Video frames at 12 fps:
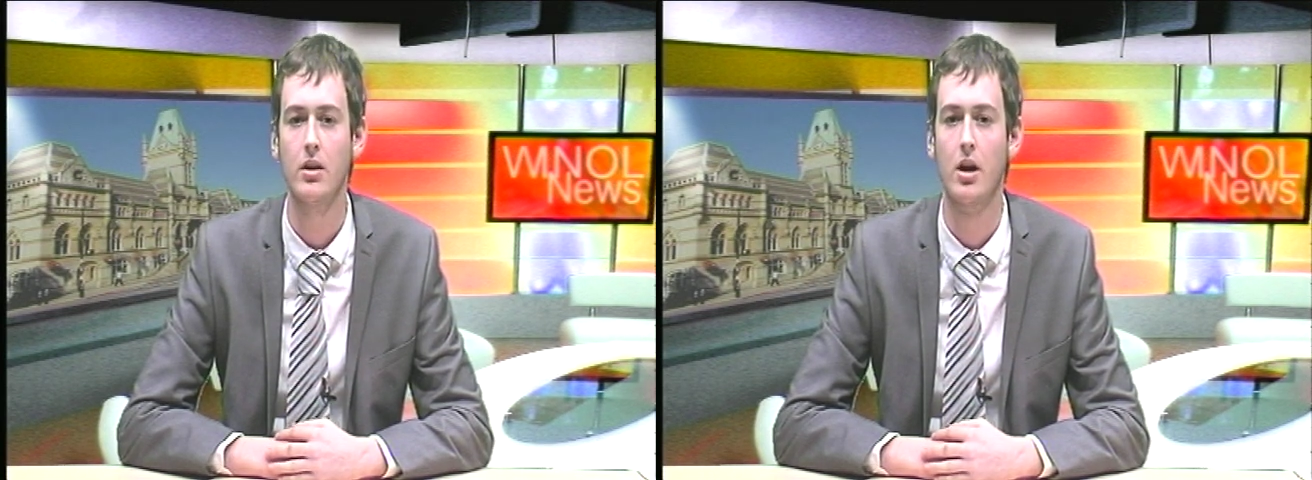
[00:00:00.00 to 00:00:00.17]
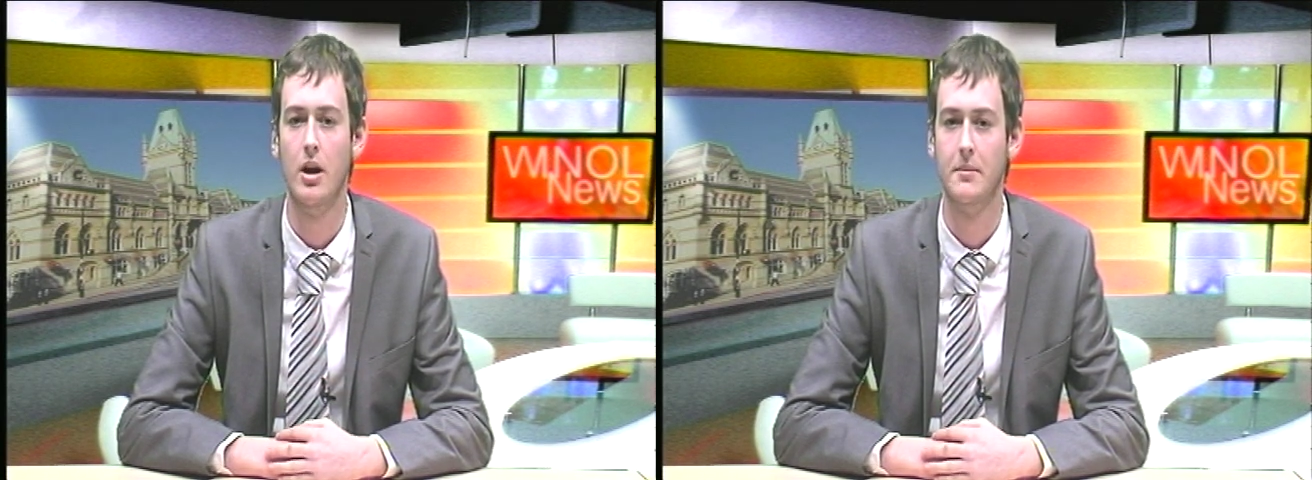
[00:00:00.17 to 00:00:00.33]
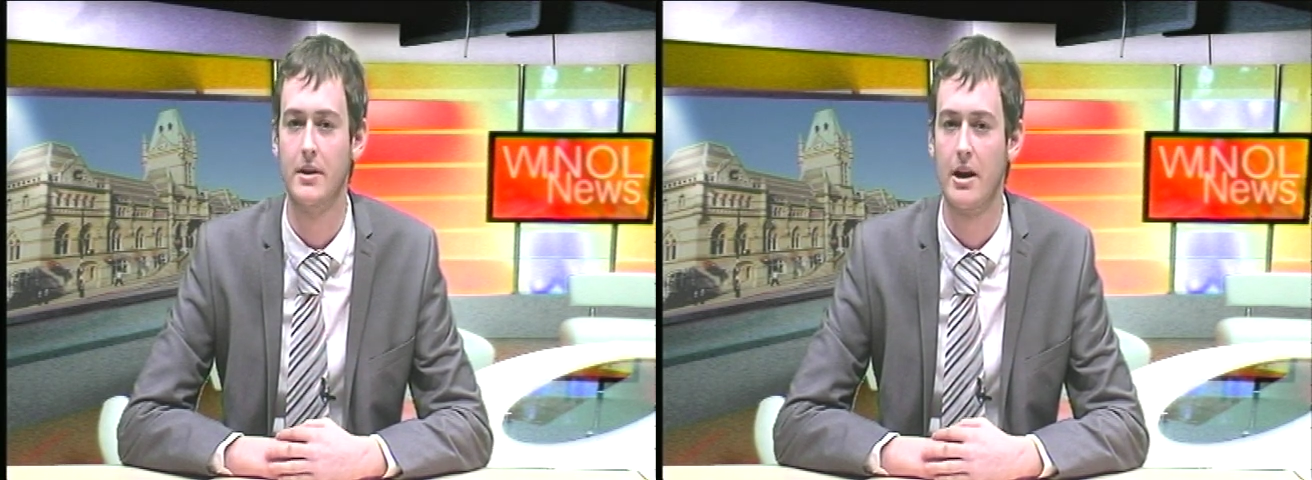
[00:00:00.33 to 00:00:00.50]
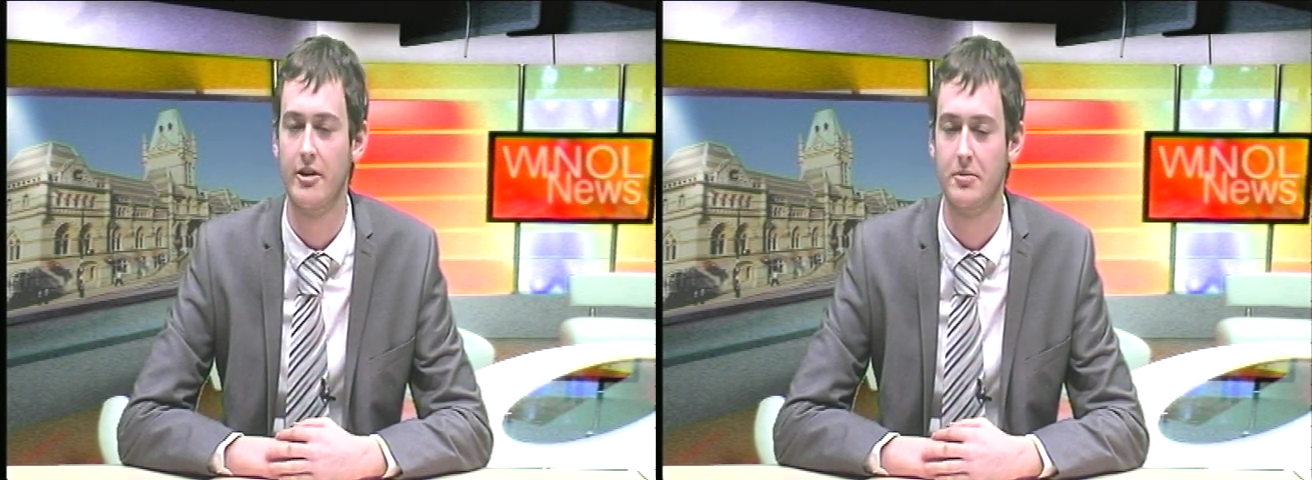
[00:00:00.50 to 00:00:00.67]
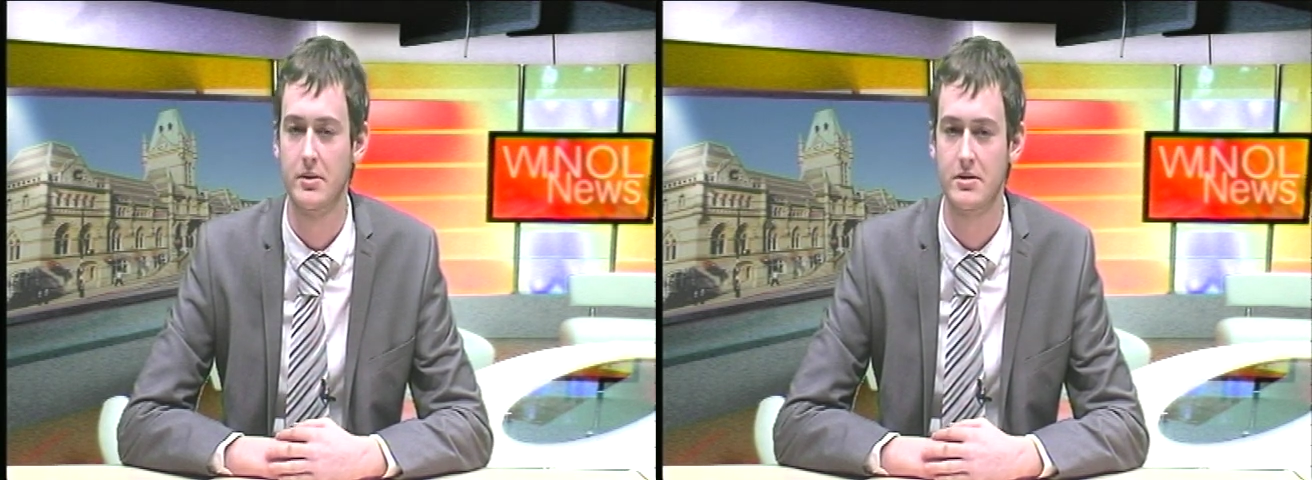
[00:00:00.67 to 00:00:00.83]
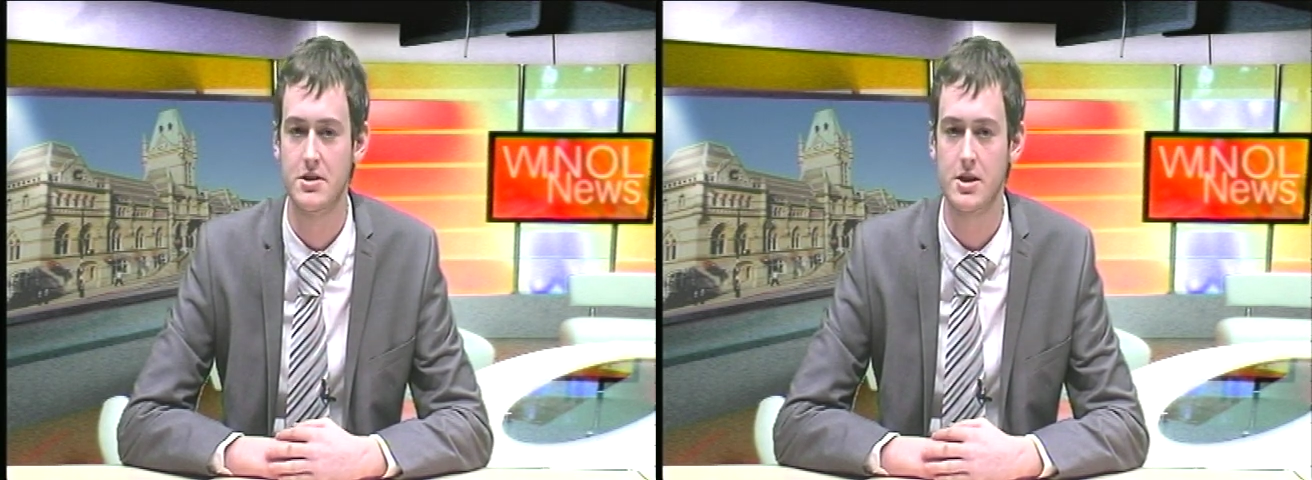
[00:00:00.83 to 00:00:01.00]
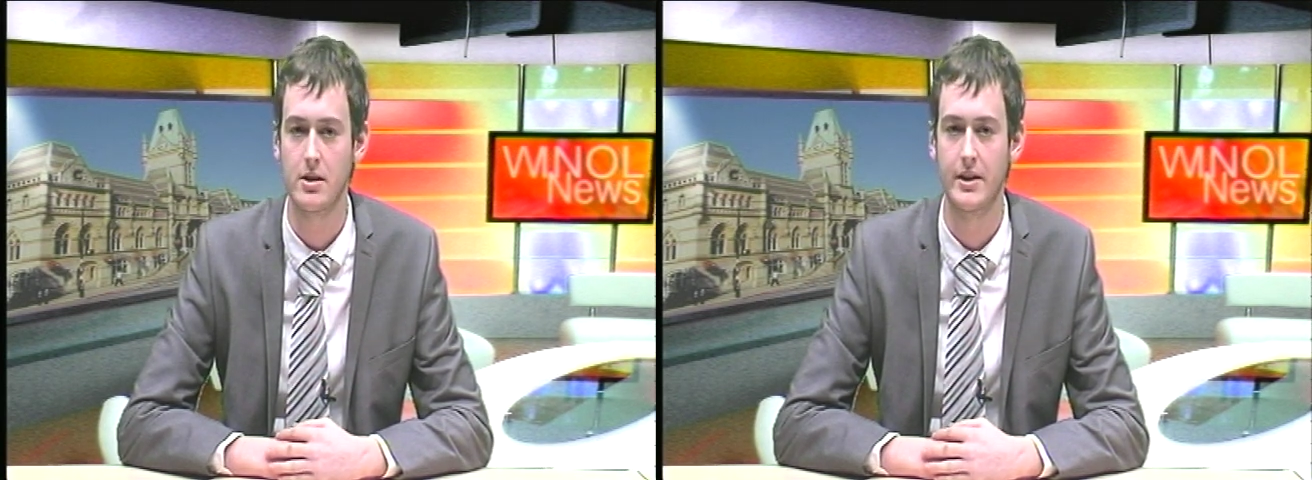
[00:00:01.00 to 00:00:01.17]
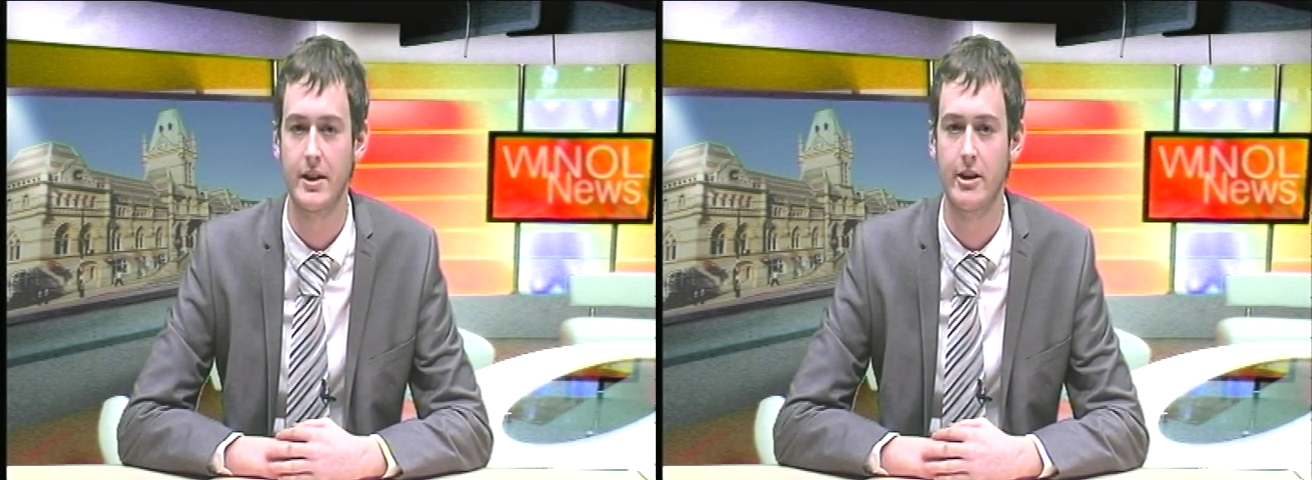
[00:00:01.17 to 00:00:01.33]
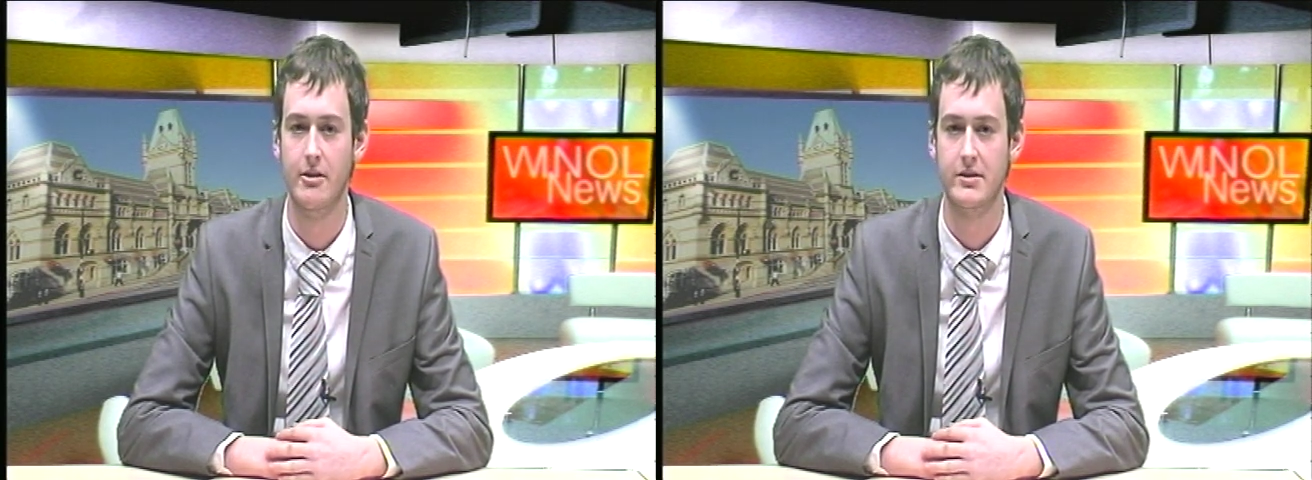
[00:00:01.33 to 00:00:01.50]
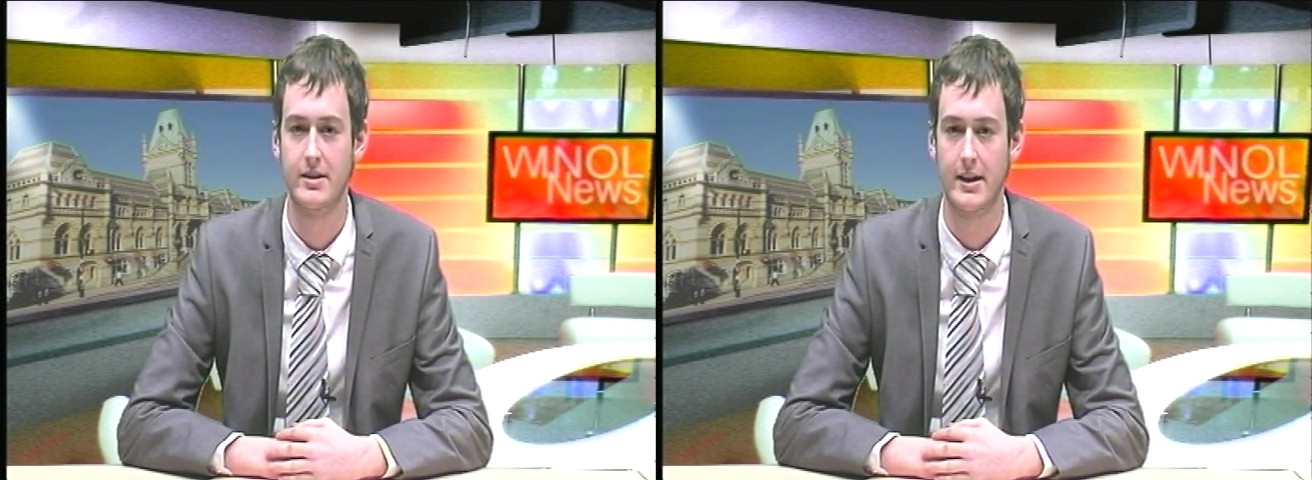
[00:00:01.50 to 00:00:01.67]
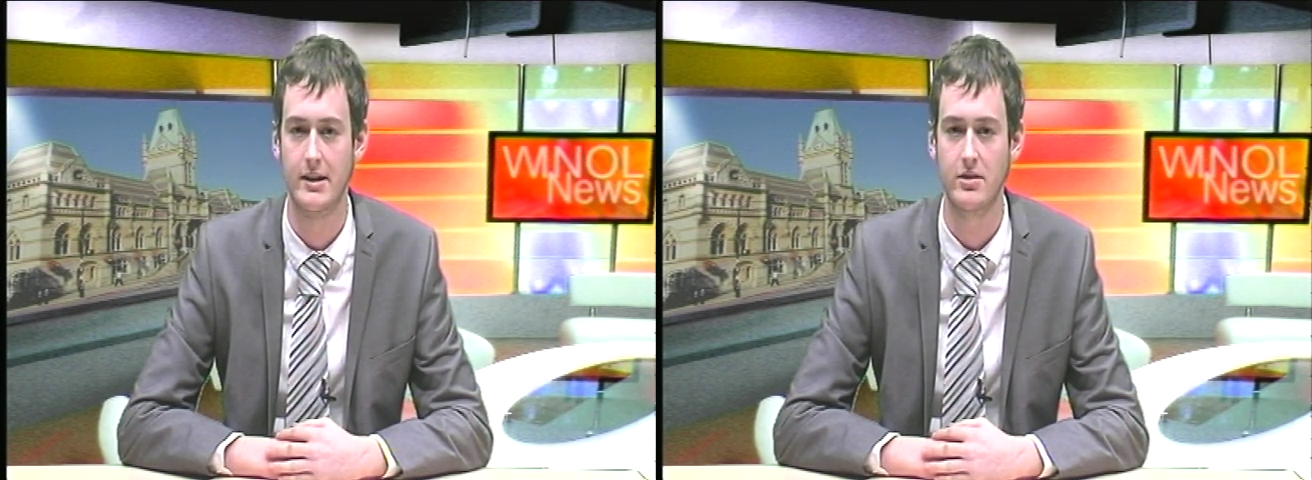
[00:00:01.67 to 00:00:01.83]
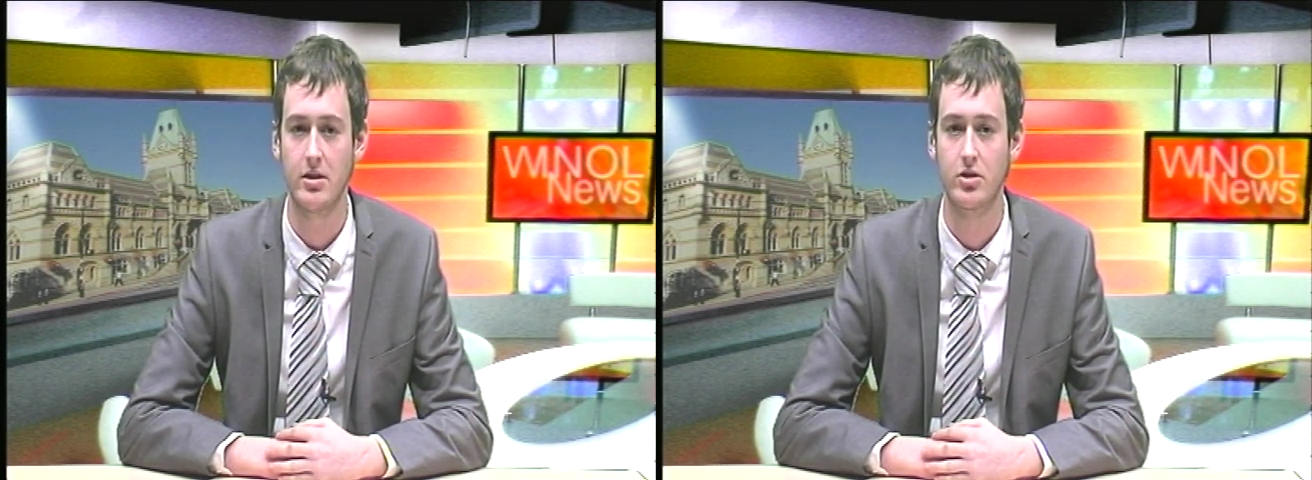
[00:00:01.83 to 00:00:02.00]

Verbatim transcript: I'm Gareth Messenger and here are today's